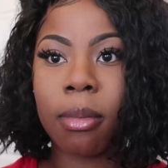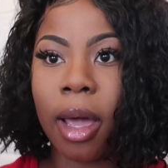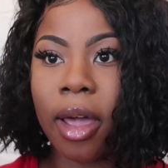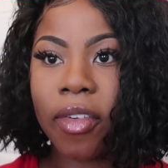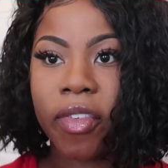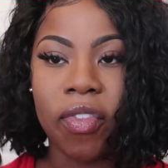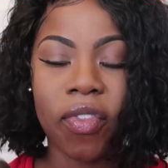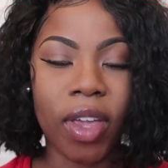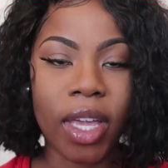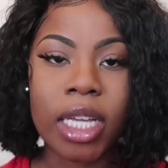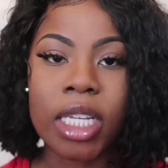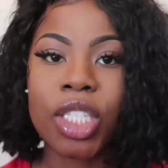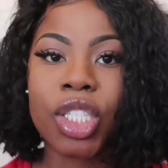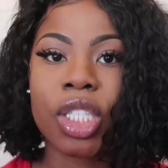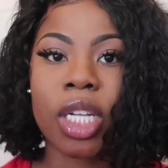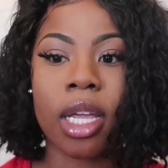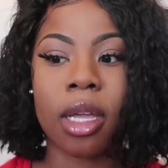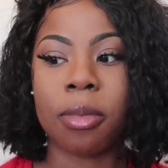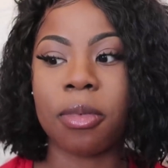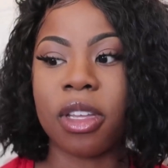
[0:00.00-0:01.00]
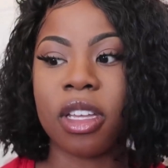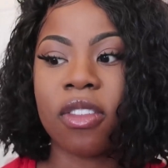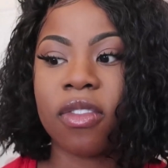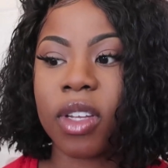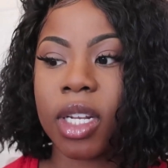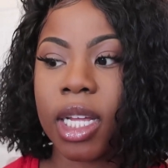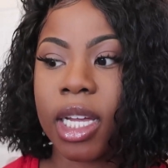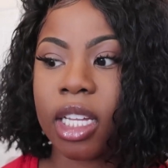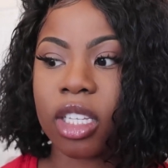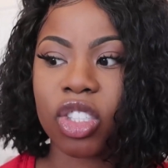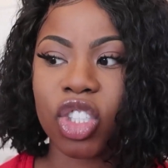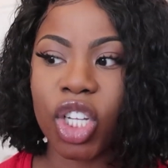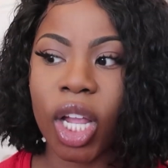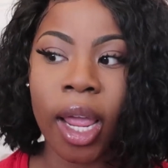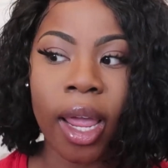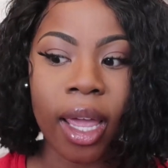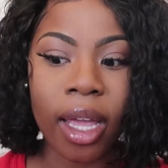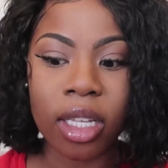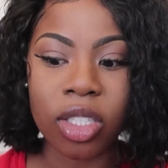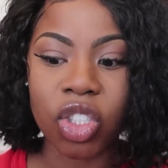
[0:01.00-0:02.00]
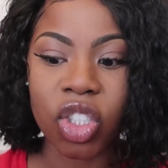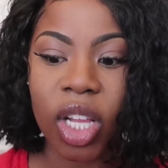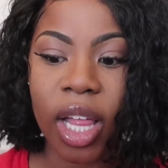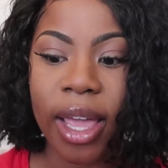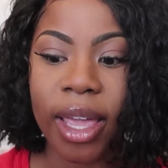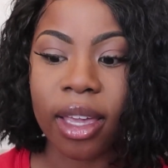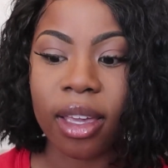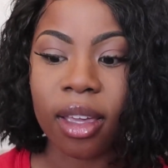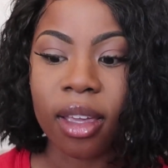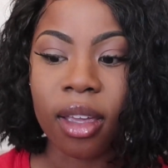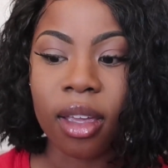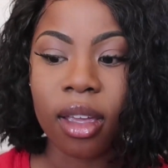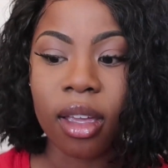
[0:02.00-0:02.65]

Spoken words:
my face shape even had changed, like,